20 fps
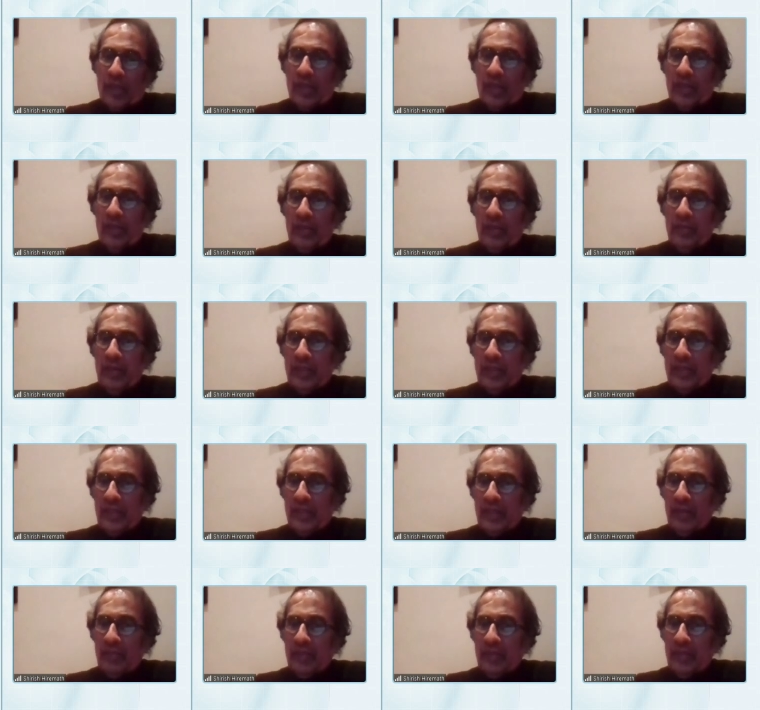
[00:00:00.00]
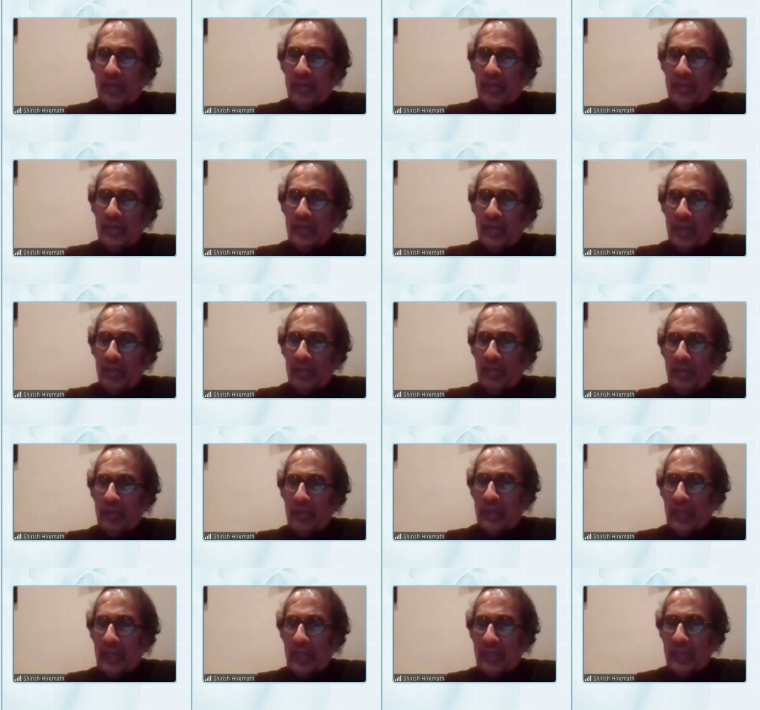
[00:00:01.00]
Limited evidence,
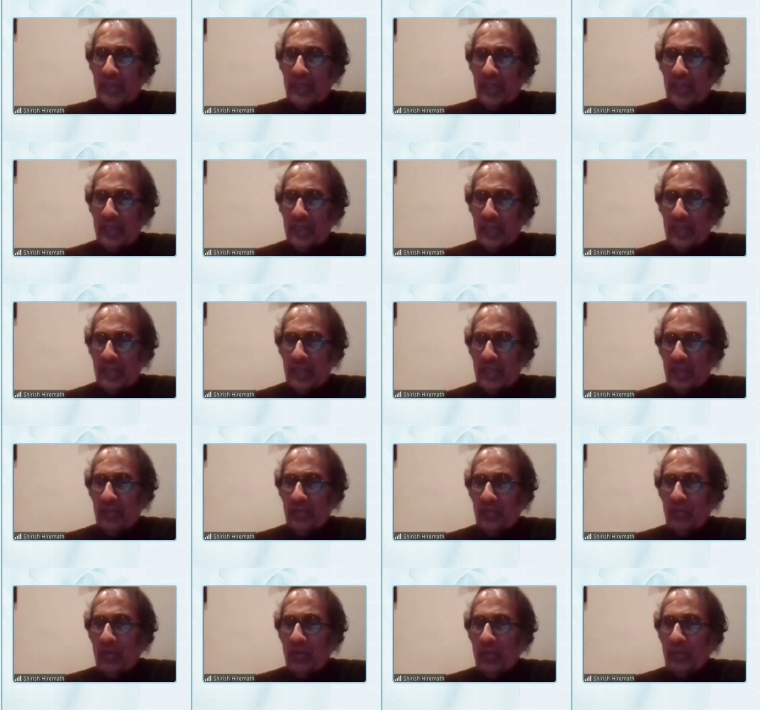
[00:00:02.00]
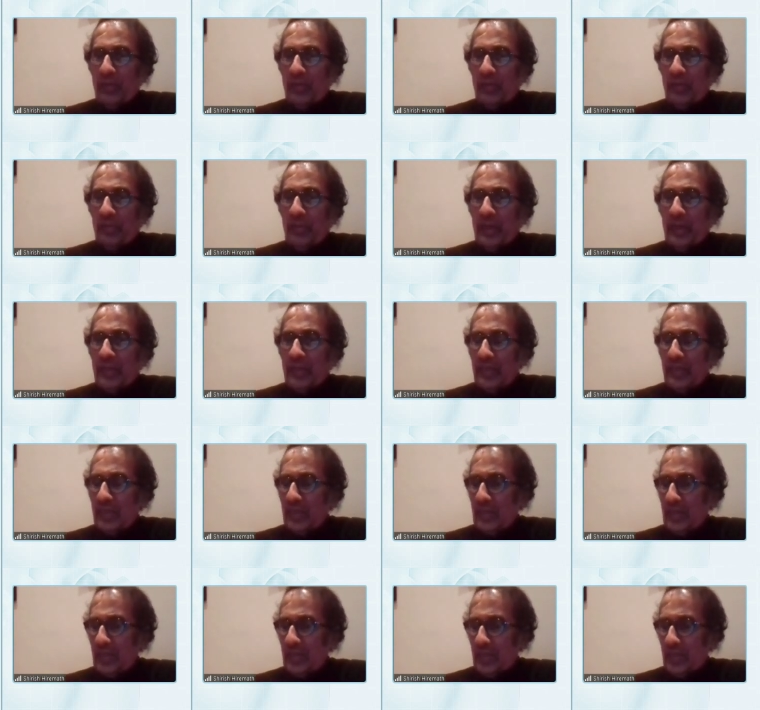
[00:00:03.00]
however, exists in form of
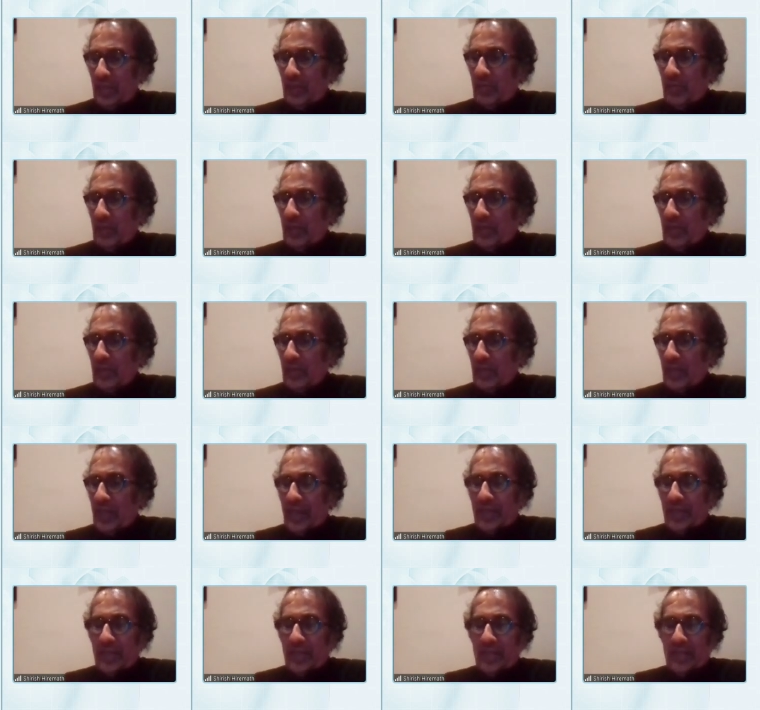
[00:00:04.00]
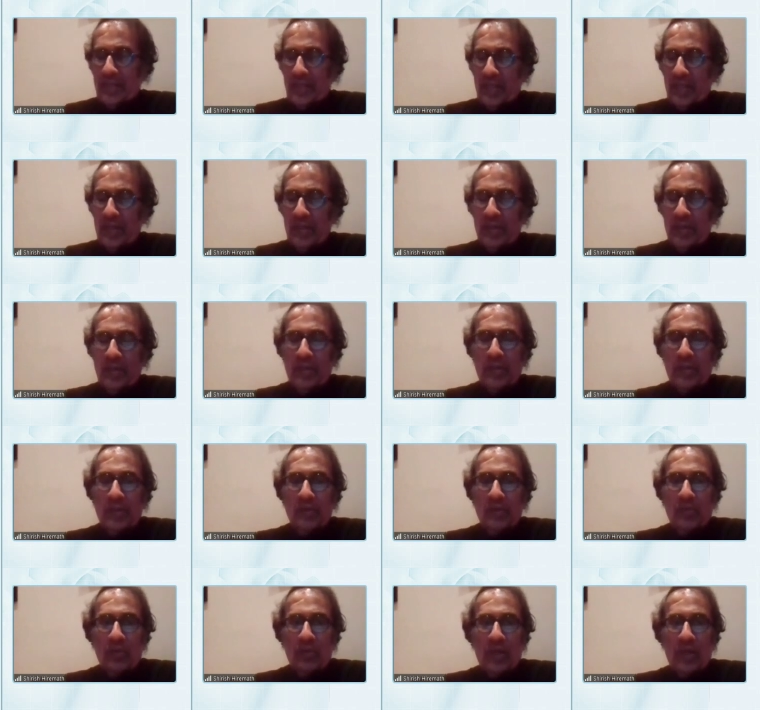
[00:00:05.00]
best treatment strategy
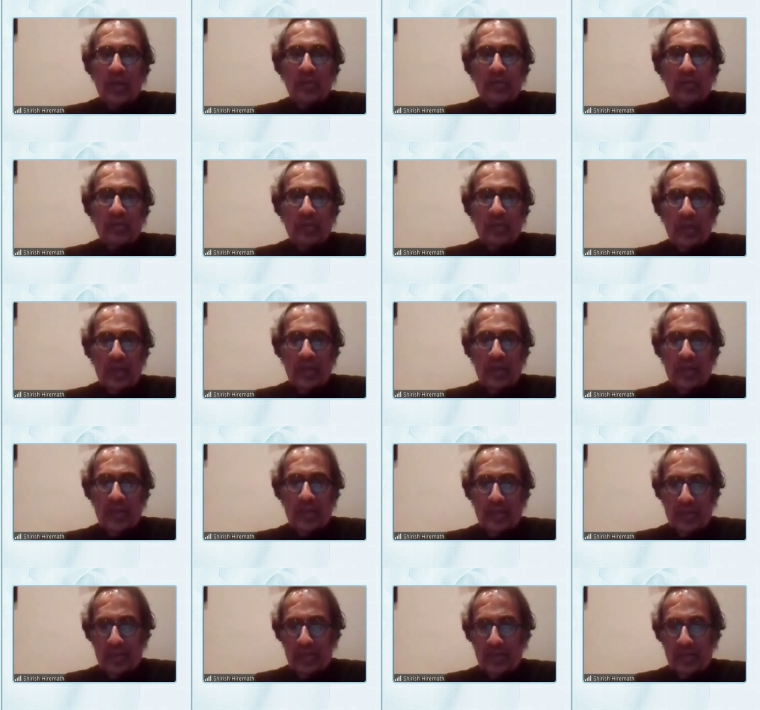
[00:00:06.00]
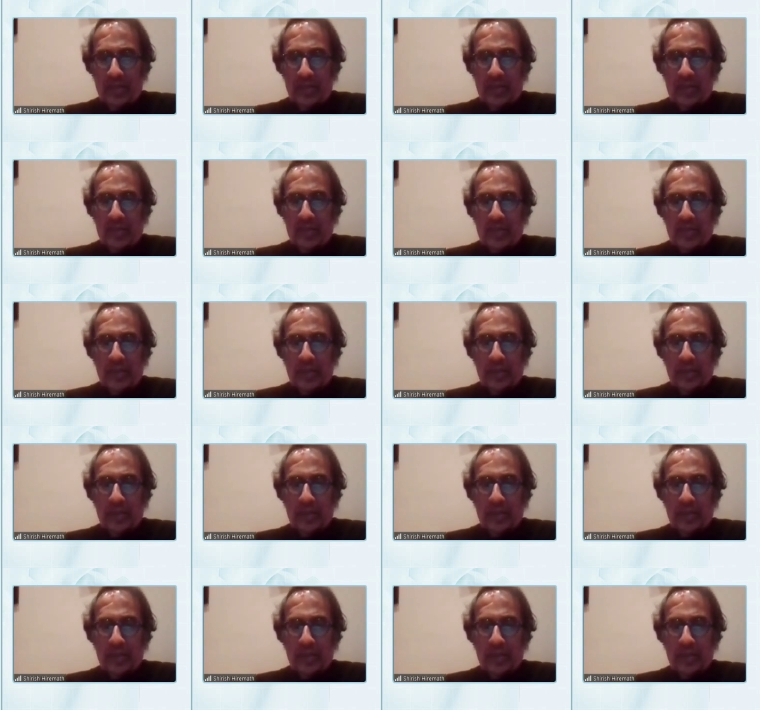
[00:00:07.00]
for left main lesions.